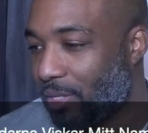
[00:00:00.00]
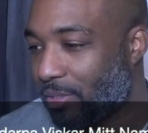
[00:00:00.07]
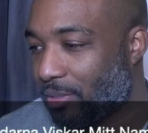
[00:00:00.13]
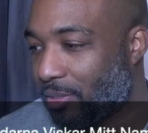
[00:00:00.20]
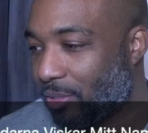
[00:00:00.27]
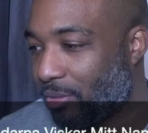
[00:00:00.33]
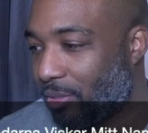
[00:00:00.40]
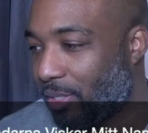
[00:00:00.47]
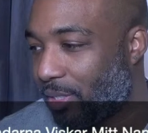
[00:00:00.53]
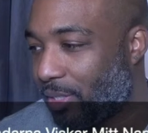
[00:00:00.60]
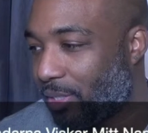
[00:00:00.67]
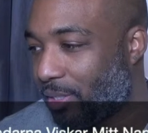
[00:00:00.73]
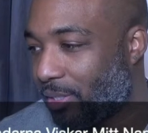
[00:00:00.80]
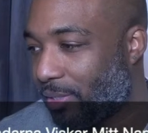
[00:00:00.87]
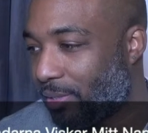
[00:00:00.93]

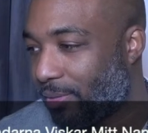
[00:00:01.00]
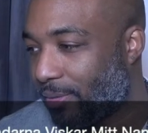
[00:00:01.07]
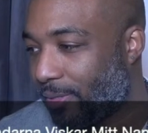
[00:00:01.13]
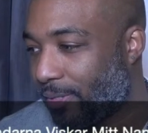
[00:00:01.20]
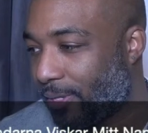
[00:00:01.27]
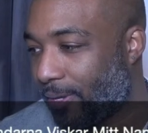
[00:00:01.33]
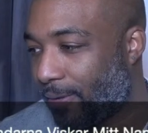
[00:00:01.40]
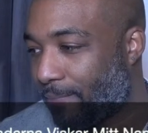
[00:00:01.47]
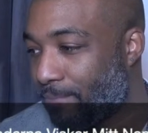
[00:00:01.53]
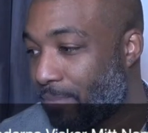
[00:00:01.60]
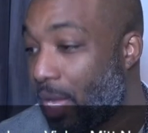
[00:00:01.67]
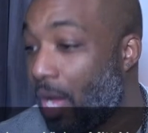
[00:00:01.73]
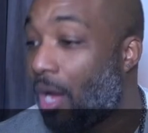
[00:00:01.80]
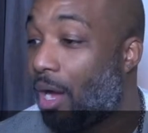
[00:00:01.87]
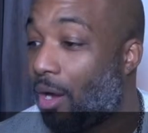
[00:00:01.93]
So. Yeah.
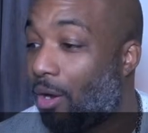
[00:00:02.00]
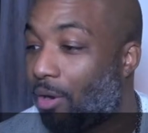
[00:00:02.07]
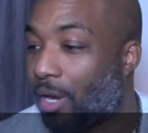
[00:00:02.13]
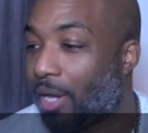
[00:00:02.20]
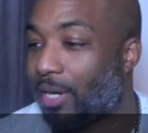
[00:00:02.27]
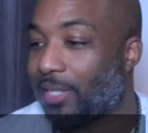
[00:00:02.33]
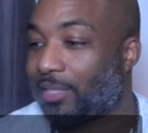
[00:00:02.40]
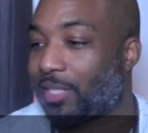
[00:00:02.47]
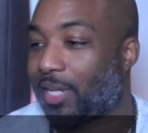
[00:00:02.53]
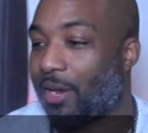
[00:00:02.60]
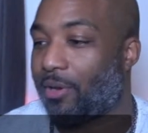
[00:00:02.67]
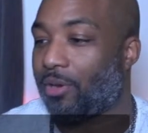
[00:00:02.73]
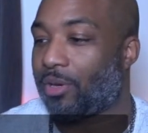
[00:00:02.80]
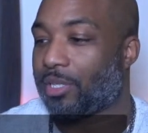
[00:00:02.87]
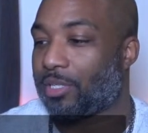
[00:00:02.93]
Oh, okay, that's a
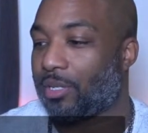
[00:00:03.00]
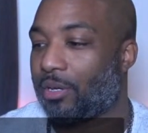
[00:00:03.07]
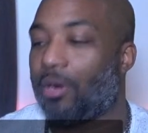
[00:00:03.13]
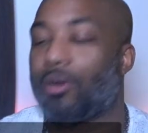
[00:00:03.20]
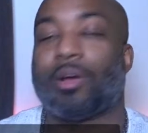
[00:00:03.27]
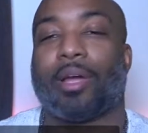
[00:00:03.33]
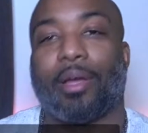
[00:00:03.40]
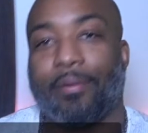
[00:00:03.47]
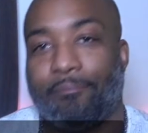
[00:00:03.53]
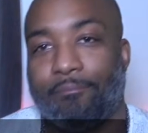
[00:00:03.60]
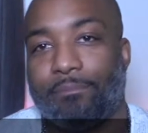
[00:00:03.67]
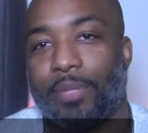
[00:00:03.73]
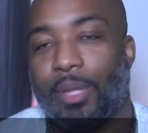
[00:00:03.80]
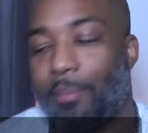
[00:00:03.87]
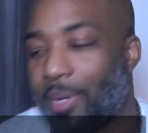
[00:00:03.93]
karaoke song. Okay,
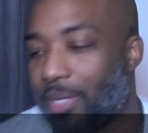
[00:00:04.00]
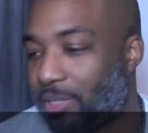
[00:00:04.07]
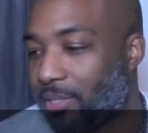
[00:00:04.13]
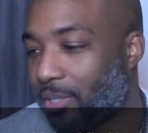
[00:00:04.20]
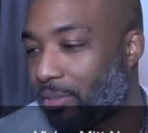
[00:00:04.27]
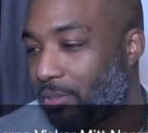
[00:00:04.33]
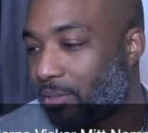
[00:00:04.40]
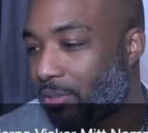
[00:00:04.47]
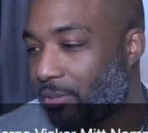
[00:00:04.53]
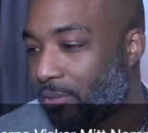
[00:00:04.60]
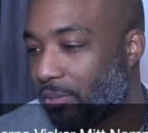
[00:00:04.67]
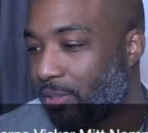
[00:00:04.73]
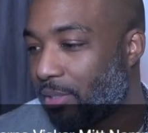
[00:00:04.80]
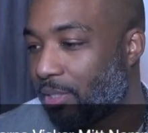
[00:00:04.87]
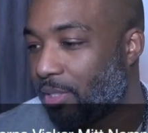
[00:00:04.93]
that makes sense.
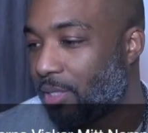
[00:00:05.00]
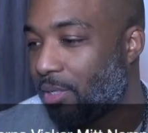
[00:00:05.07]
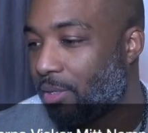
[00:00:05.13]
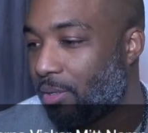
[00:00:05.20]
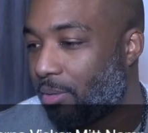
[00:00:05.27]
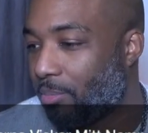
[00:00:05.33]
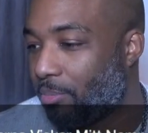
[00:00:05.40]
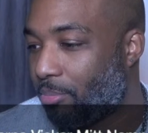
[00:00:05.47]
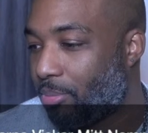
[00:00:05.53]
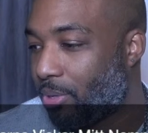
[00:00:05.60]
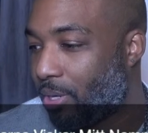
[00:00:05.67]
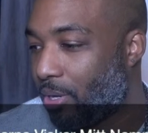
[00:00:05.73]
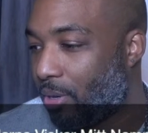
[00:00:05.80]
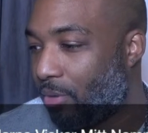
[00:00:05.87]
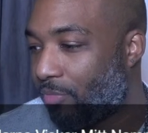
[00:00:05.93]

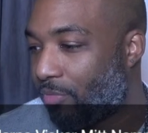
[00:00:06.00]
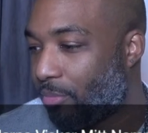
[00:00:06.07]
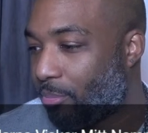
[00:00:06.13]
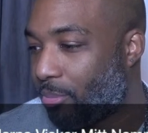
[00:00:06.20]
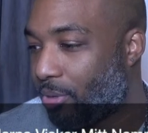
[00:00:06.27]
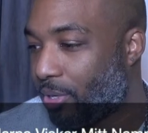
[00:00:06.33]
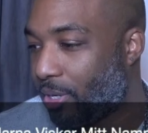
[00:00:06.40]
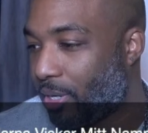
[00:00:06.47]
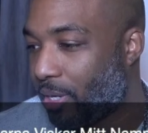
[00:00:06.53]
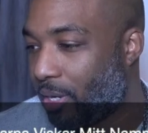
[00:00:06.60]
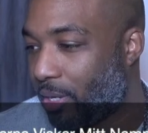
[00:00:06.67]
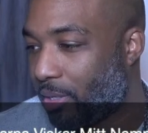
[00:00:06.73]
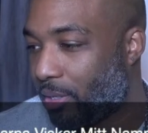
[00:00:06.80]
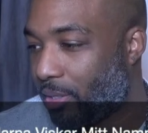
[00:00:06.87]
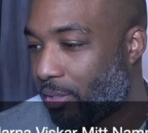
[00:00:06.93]
Börja om från
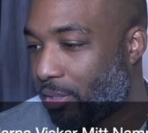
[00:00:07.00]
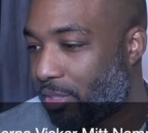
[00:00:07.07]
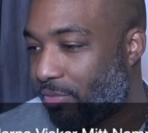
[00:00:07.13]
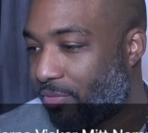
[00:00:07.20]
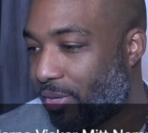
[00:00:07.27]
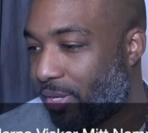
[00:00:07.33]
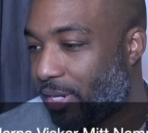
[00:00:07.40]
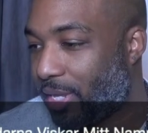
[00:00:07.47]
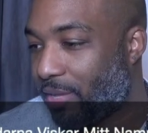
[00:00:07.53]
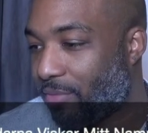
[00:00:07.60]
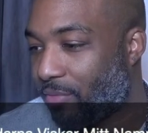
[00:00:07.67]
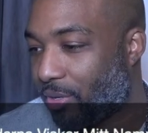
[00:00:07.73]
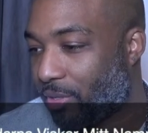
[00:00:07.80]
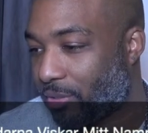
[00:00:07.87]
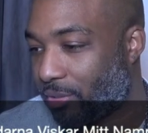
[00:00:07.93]
början, Sven
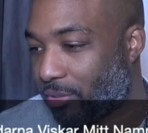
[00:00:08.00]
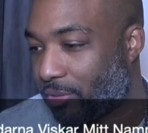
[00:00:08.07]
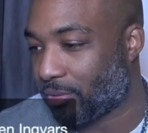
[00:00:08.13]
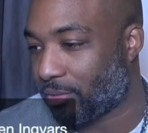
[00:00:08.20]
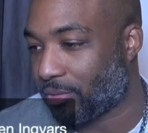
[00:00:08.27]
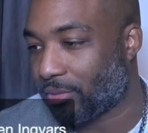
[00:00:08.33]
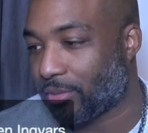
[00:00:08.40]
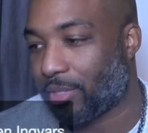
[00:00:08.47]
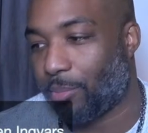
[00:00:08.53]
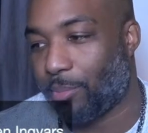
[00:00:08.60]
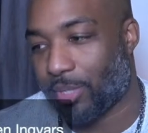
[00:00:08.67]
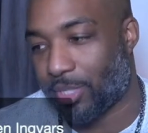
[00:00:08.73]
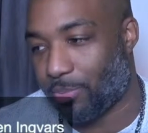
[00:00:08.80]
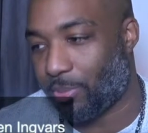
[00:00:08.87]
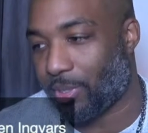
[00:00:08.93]
Ingvars. That
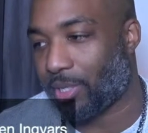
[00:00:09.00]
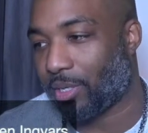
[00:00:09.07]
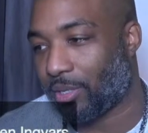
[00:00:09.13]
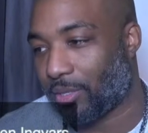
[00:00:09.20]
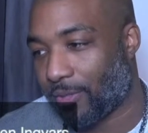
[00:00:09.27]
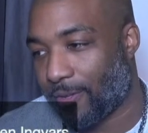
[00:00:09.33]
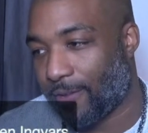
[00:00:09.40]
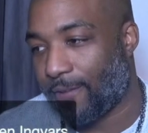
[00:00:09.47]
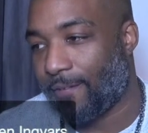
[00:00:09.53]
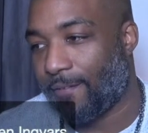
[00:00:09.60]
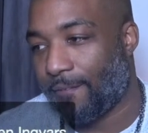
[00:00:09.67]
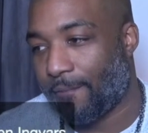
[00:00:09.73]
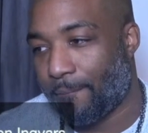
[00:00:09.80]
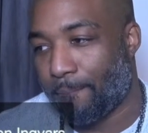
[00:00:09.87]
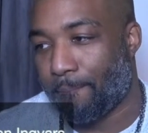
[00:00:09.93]
must be a.
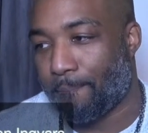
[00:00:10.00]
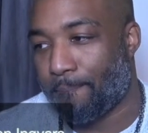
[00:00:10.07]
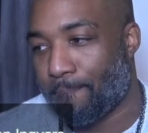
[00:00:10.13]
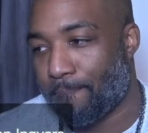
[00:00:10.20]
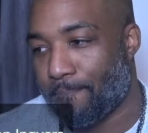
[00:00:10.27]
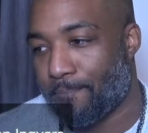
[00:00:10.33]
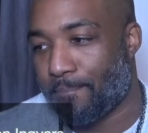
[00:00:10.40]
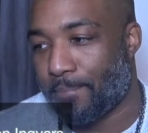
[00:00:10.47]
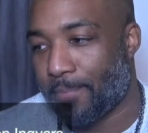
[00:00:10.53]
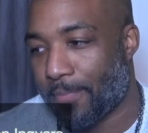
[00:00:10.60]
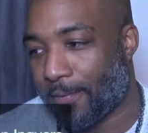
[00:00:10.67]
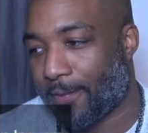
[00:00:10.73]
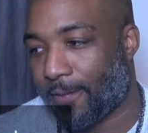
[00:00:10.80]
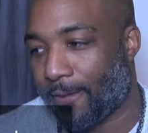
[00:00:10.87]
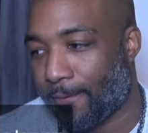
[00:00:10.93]

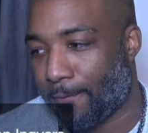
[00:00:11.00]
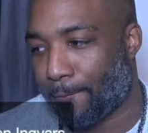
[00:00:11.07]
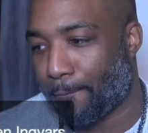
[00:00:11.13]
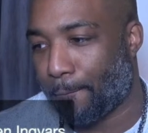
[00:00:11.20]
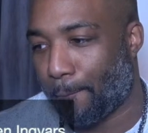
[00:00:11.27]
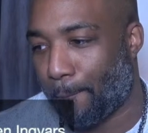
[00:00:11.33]
Okay.